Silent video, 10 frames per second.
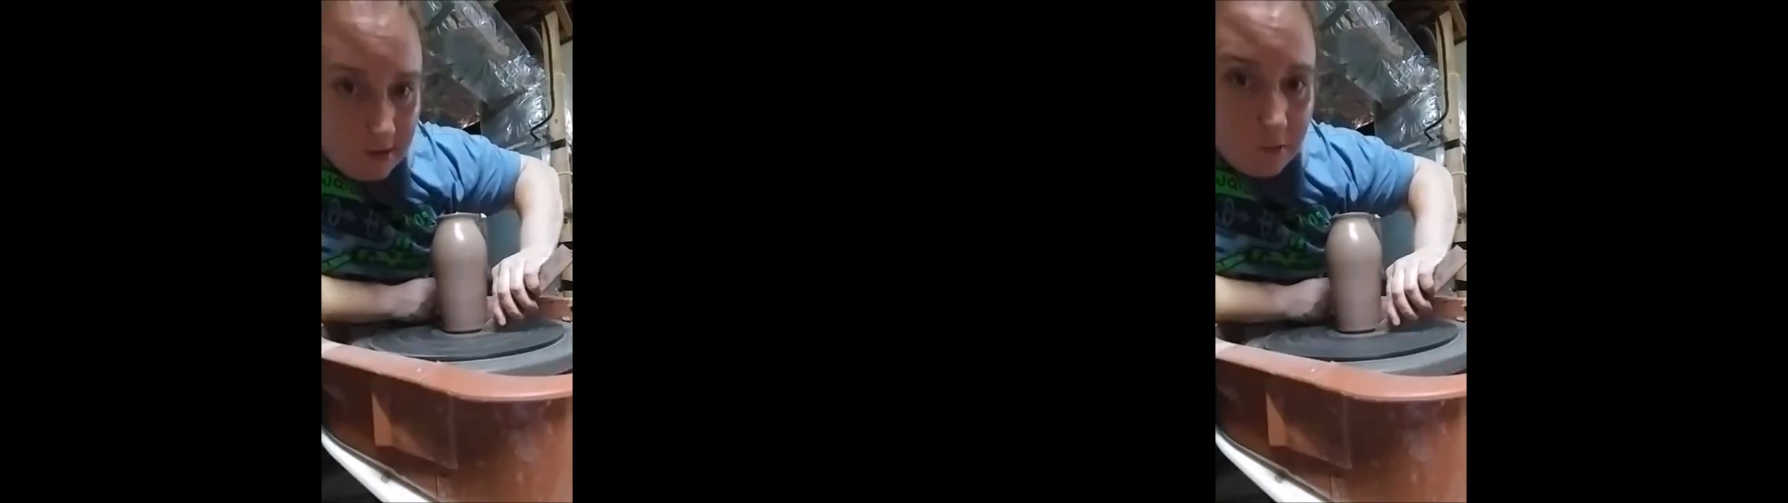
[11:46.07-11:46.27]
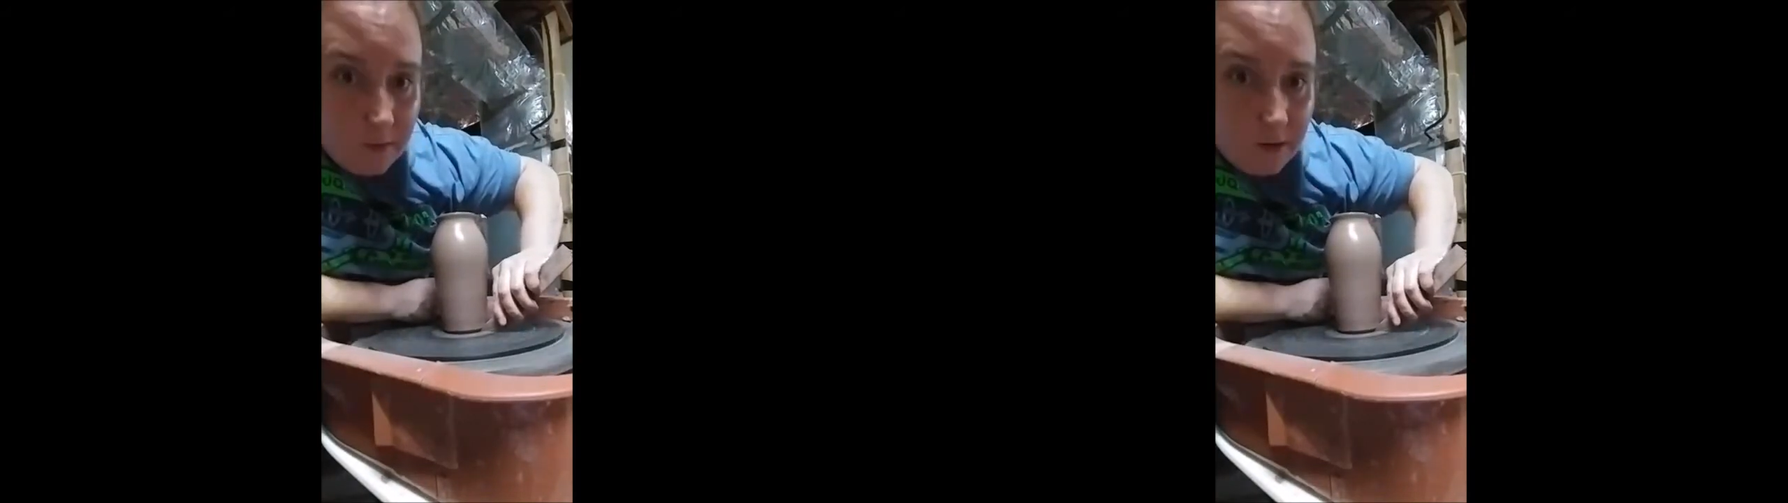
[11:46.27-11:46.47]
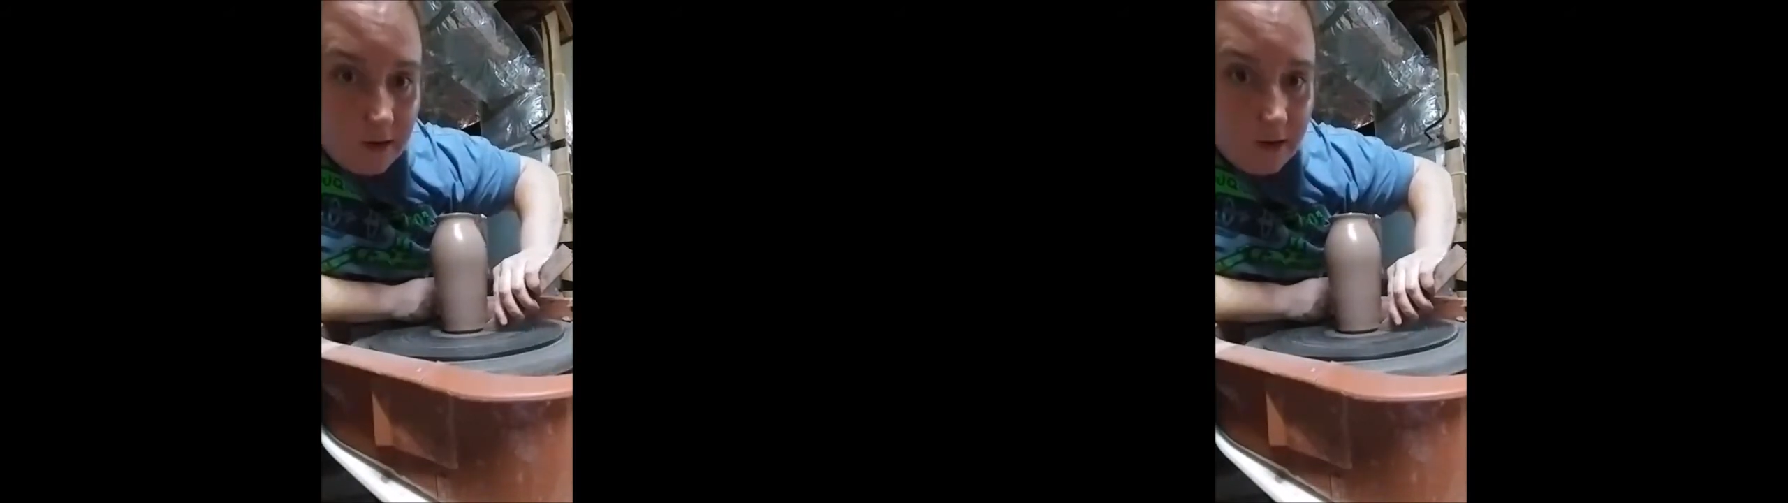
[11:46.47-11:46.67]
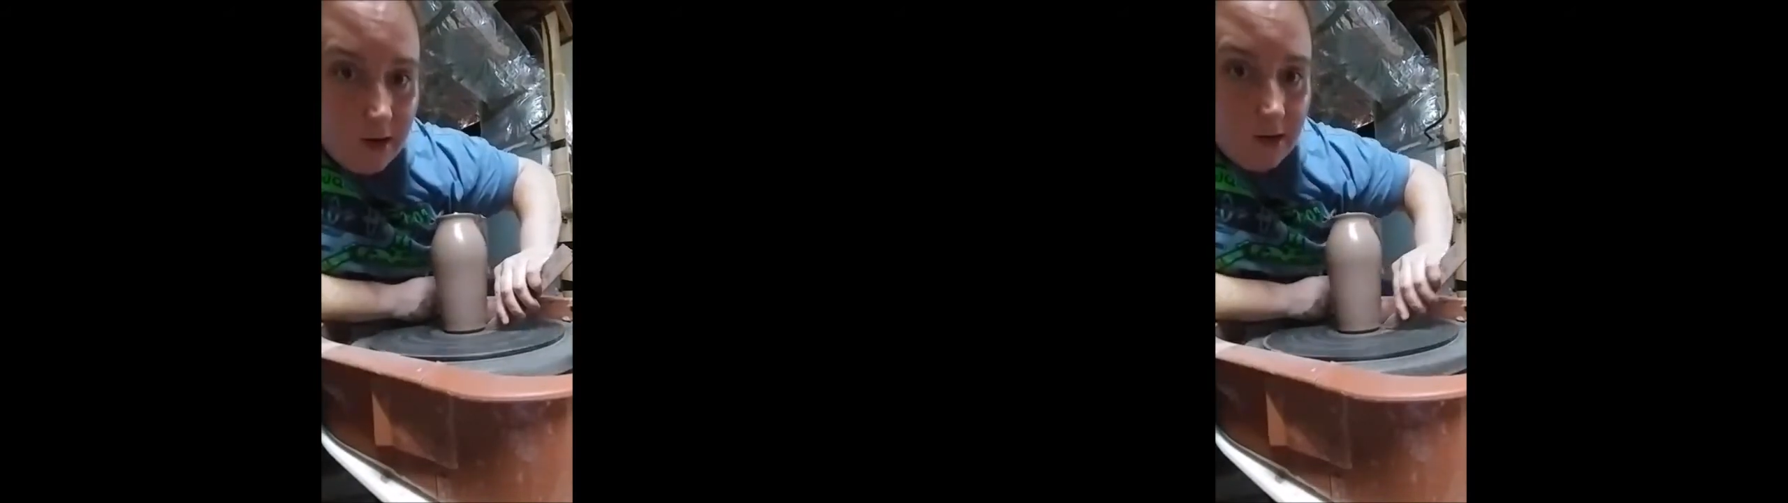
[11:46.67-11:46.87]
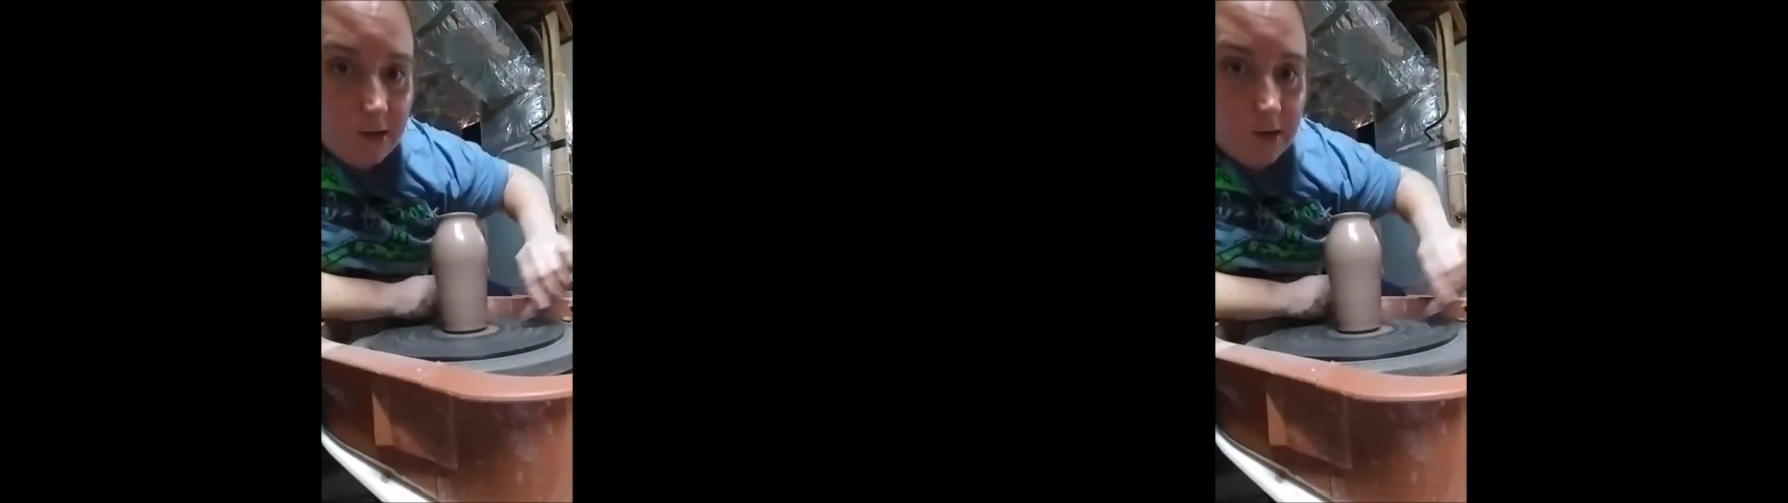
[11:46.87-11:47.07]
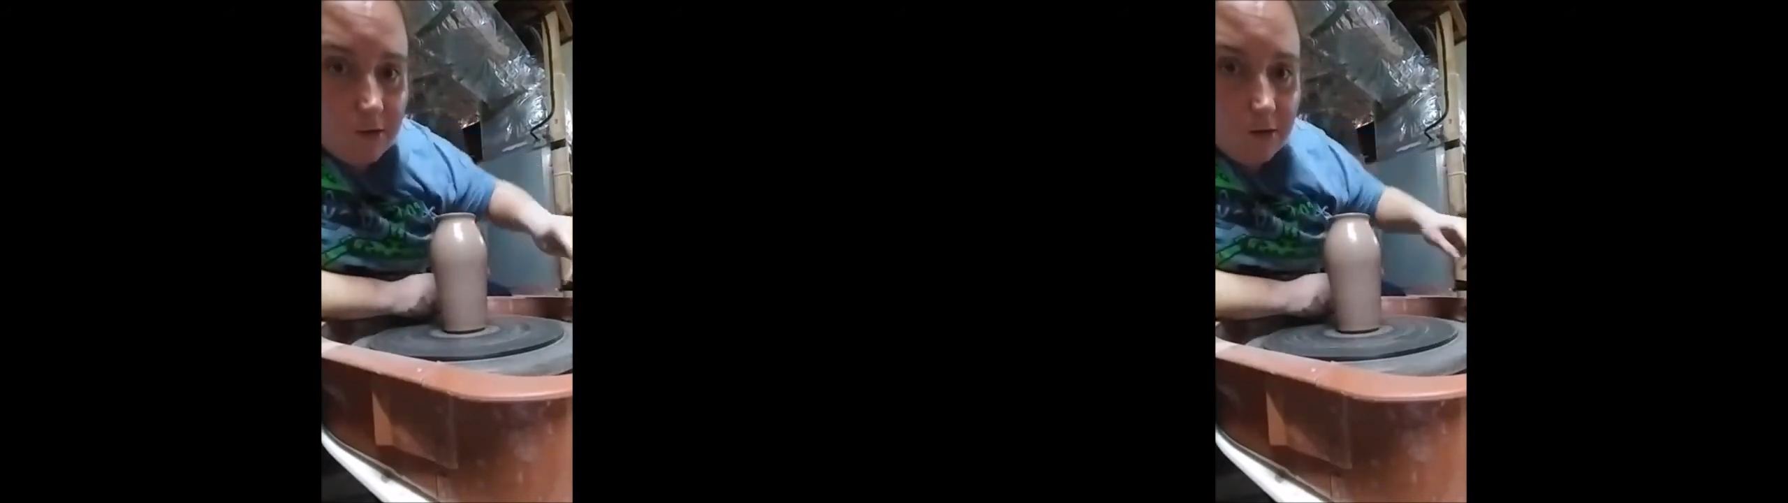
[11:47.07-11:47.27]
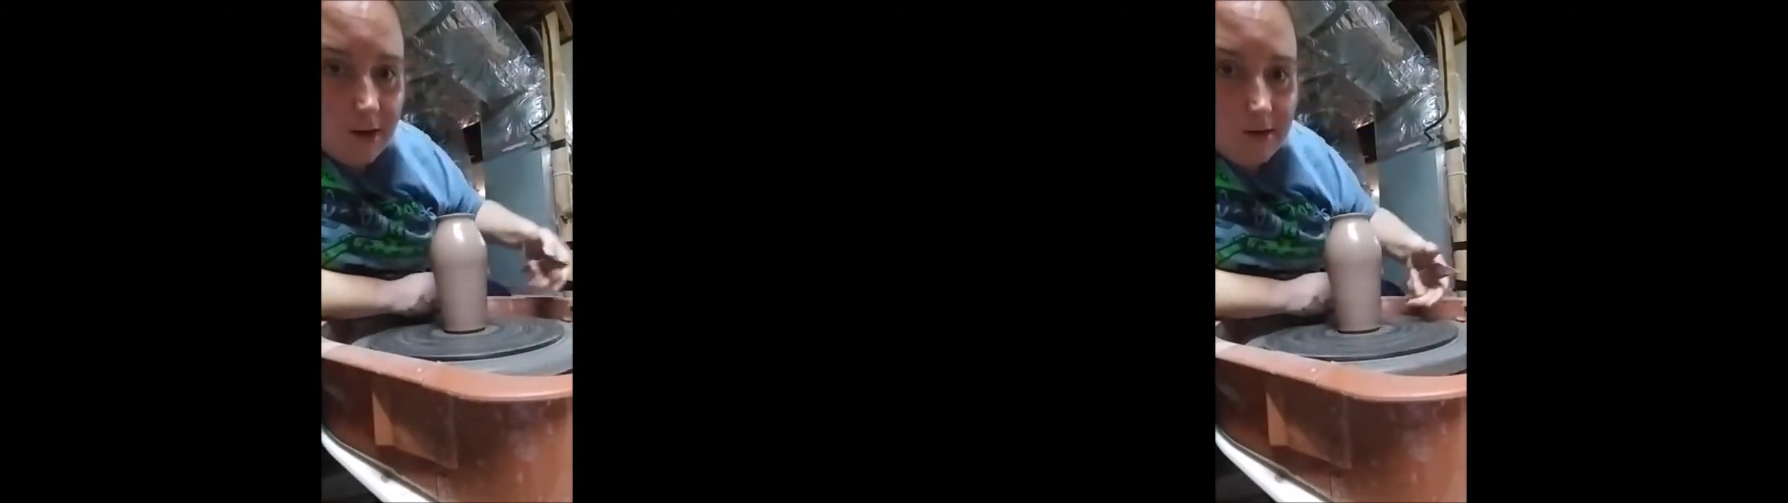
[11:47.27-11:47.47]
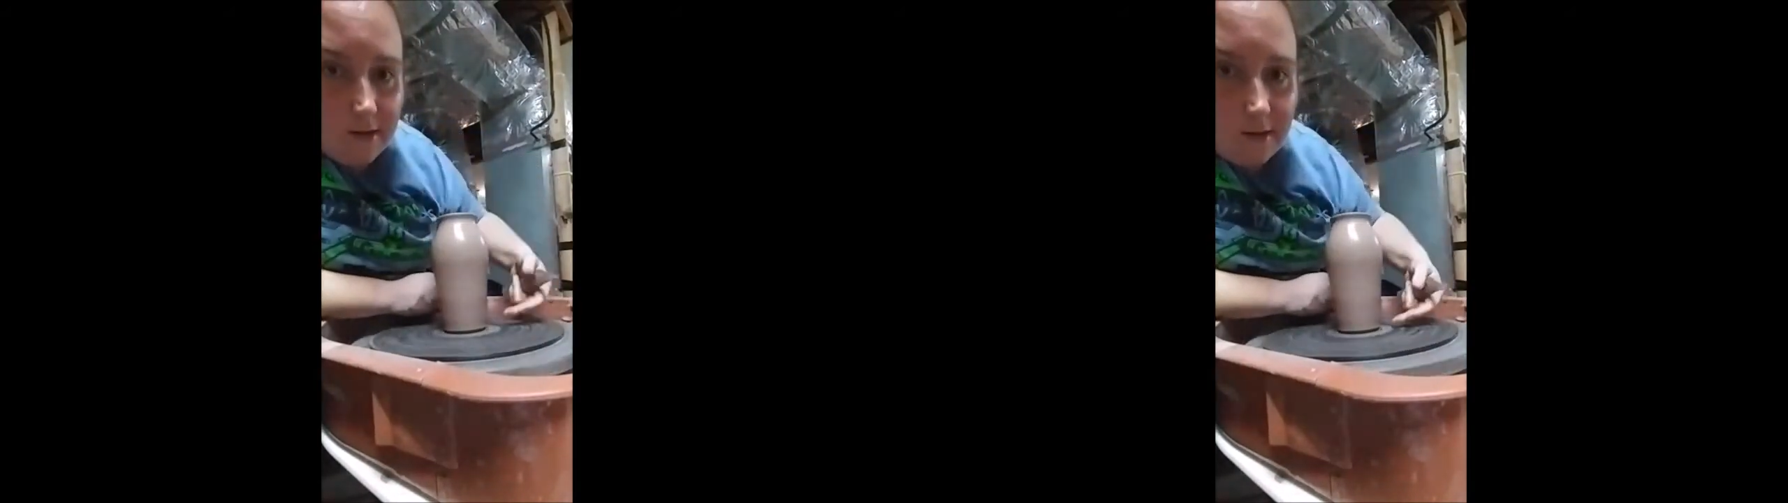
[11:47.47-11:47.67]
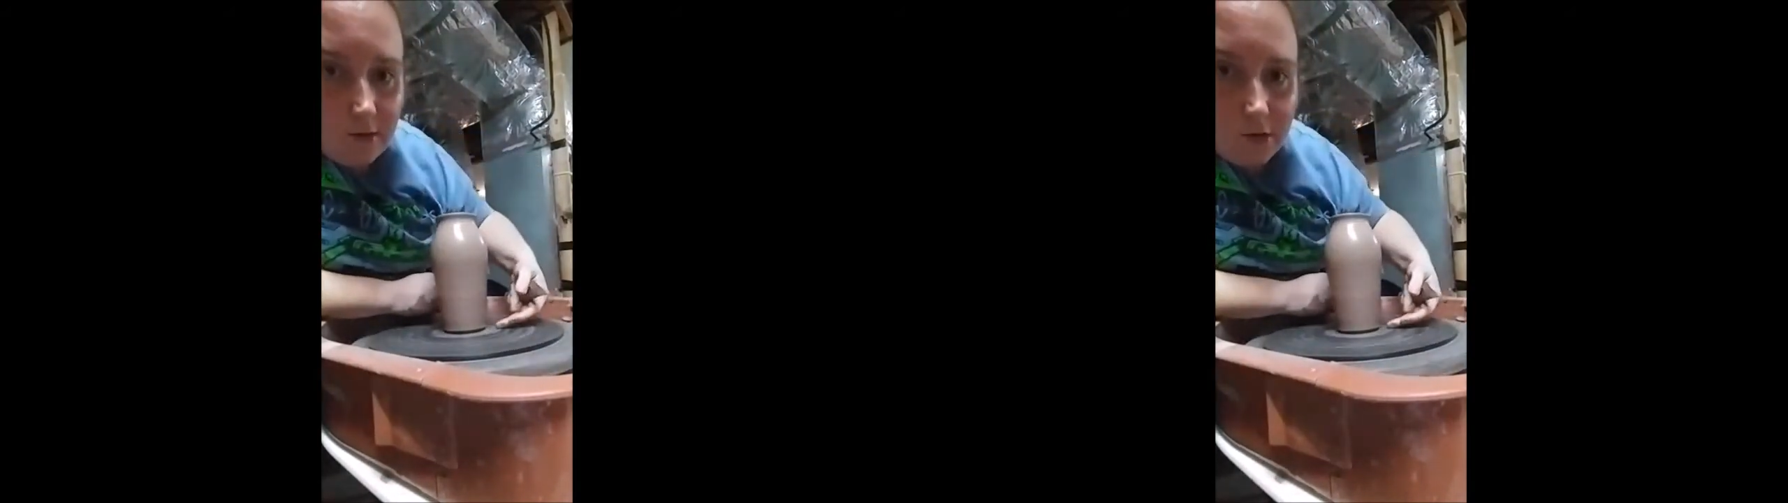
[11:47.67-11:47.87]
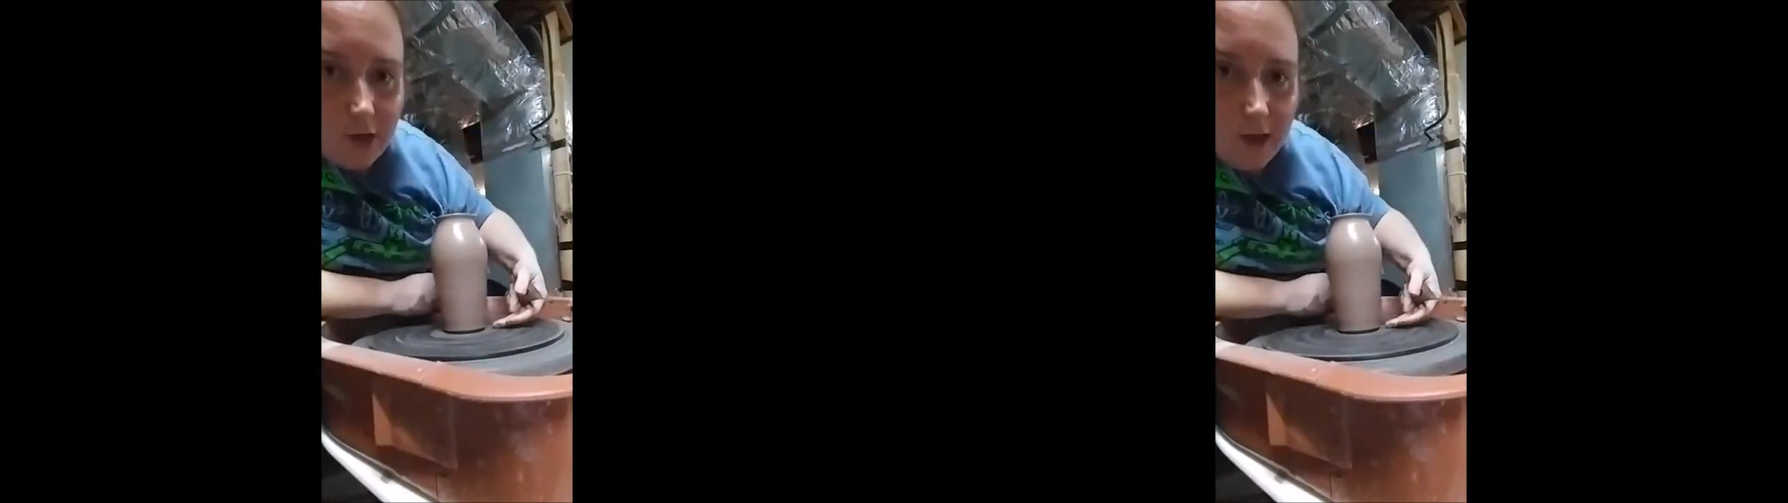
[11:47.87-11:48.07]
a little bit to create this
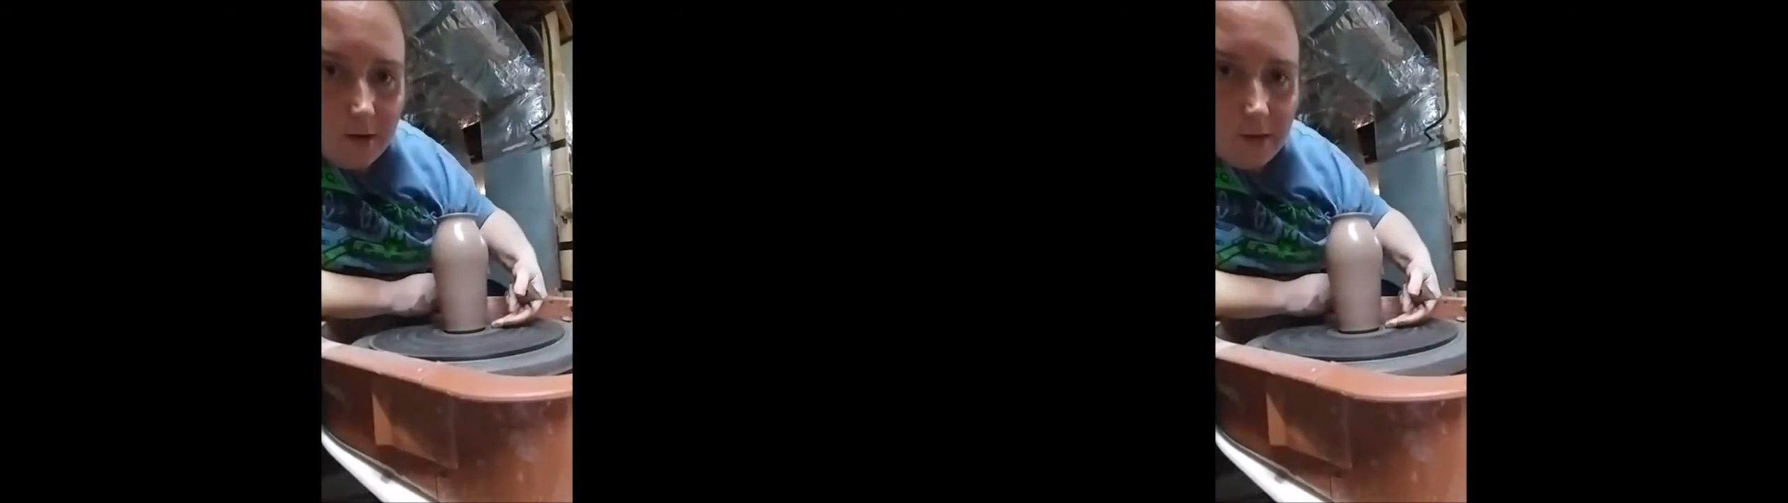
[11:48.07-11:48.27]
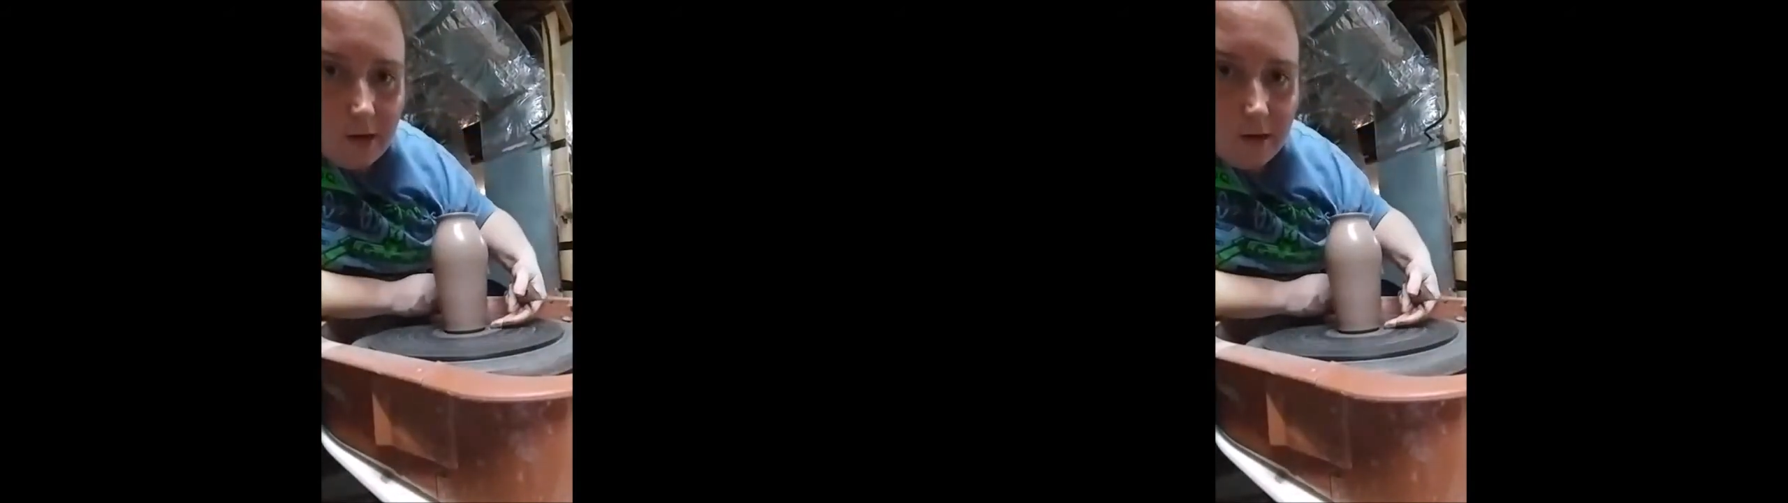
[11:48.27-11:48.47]
little shadow